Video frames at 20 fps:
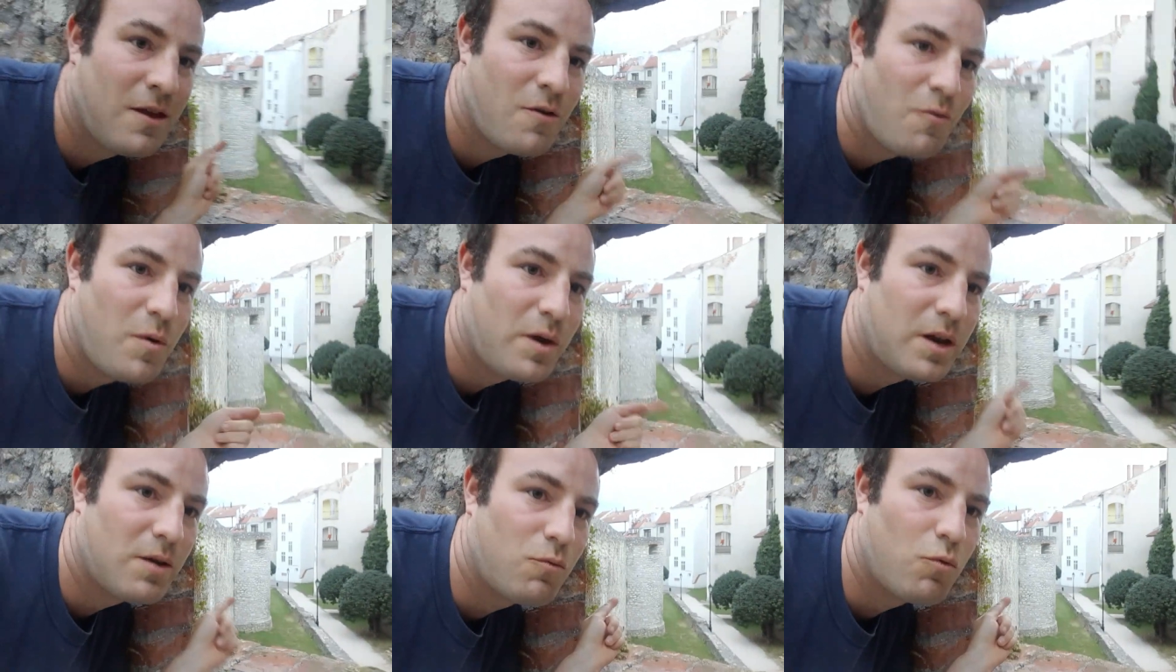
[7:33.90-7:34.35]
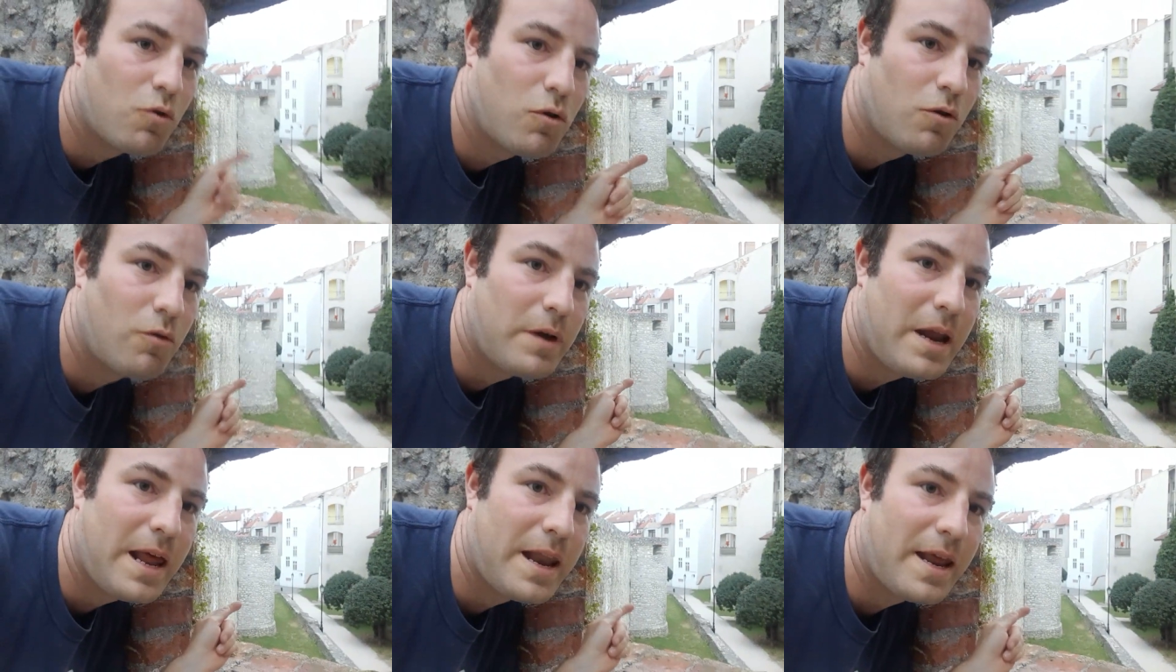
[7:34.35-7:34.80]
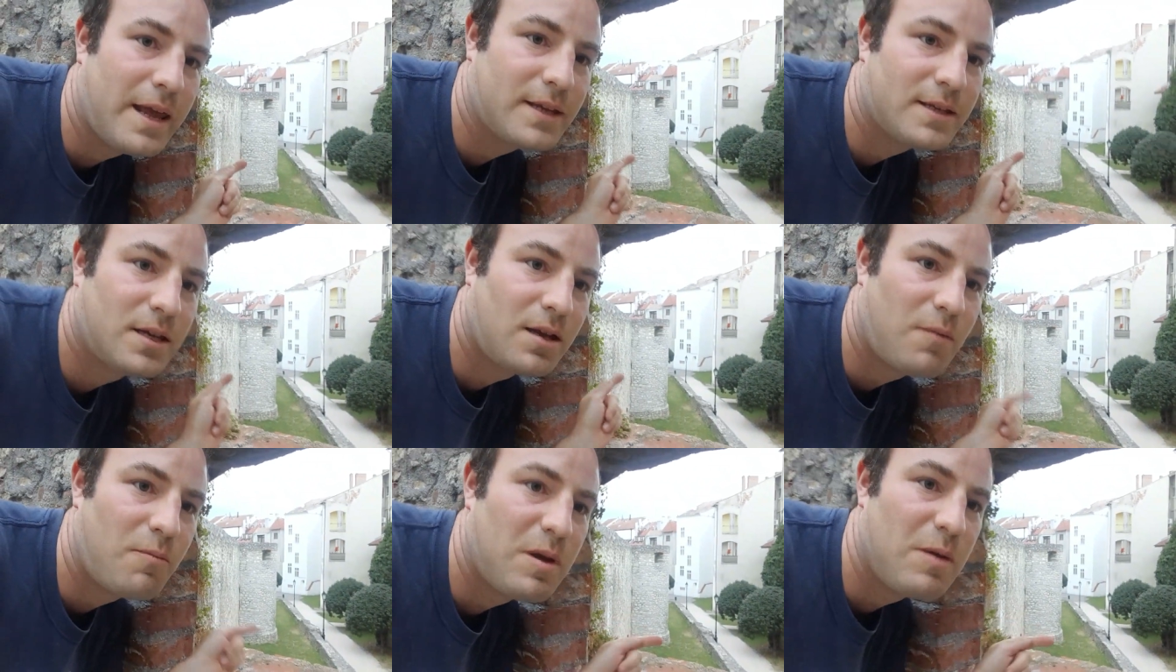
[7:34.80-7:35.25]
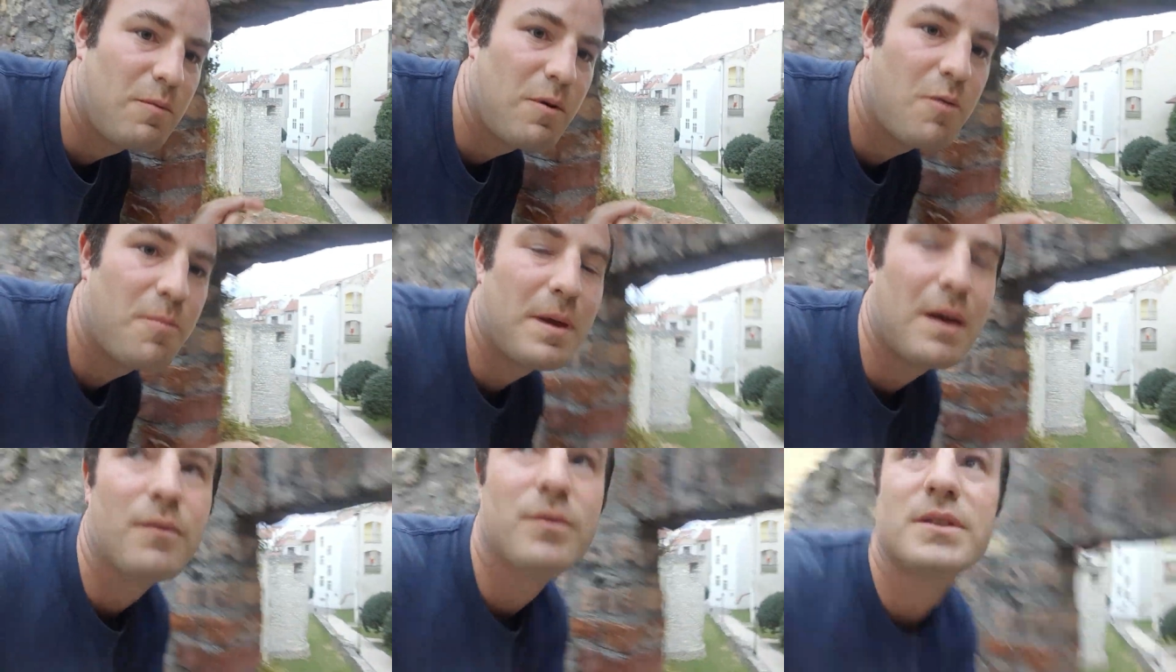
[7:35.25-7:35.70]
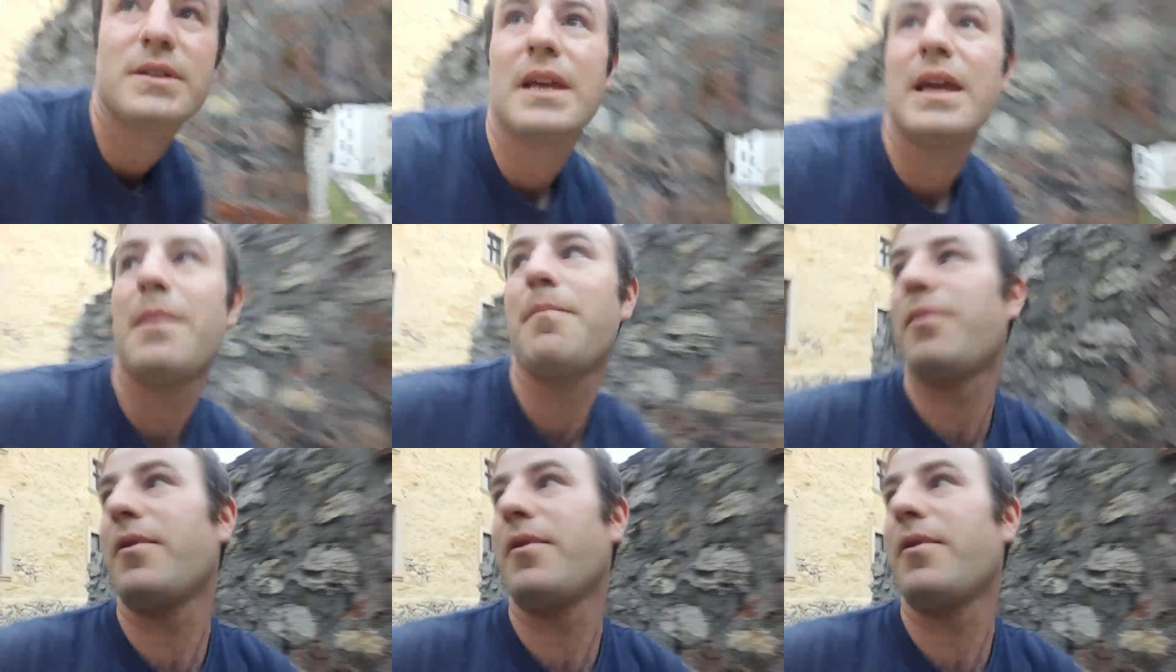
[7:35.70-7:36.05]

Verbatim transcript: we're going to walk along there next, and we will be able to see it.